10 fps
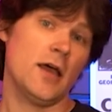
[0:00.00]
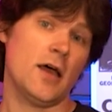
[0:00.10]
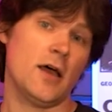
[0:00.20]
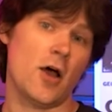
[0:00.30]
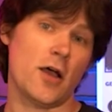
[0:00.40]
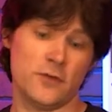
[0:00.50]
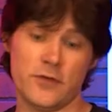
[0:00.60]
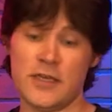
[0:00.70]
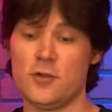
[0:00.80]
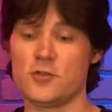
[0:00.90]
uh, Hofner
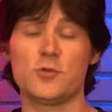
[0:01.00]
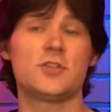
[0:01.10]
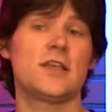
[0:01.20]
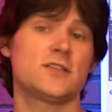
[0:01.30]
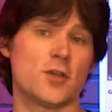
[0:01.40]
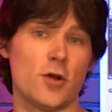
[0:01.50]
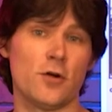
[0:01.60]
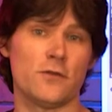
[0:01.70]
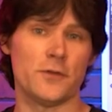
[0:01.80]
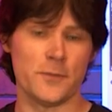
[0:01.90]
that he used, which has a
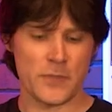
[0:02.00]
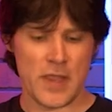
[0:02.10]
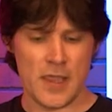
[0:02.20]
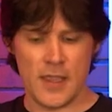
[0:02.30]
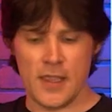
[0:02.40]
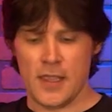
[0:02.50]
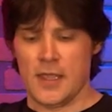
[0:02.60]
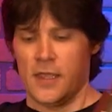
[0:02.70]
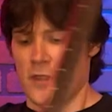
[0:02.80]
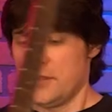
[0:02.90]
curve.
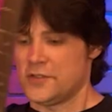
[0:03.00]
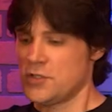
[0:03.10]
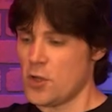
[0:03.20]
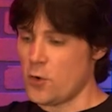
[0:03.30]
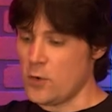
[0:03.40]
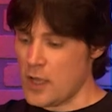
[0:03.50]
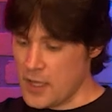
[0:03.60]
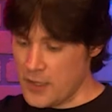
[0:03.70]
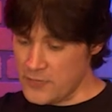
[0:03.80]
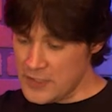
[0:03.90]
So
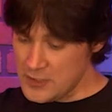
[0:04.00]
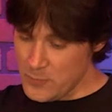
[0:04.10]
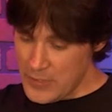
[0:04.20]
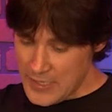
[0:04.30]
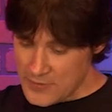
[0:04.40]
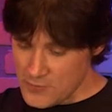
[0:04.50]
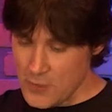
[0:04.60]
uh, this bass